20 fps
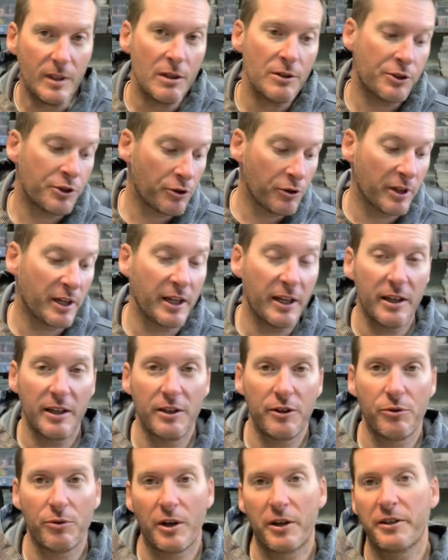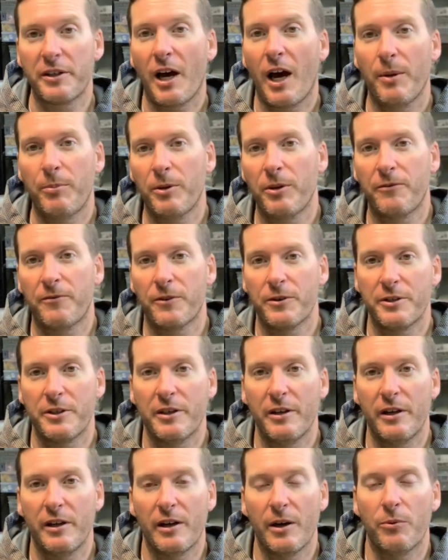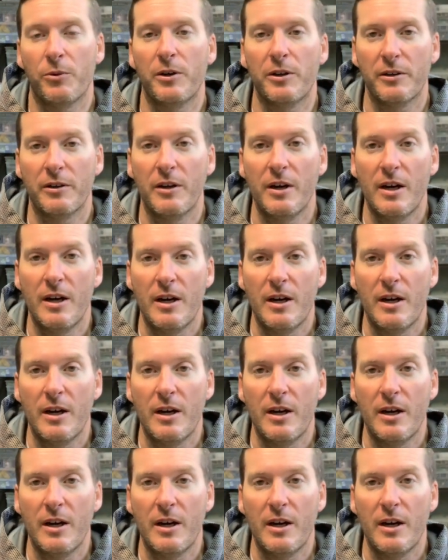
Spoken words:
So to get into our topic for today, I want to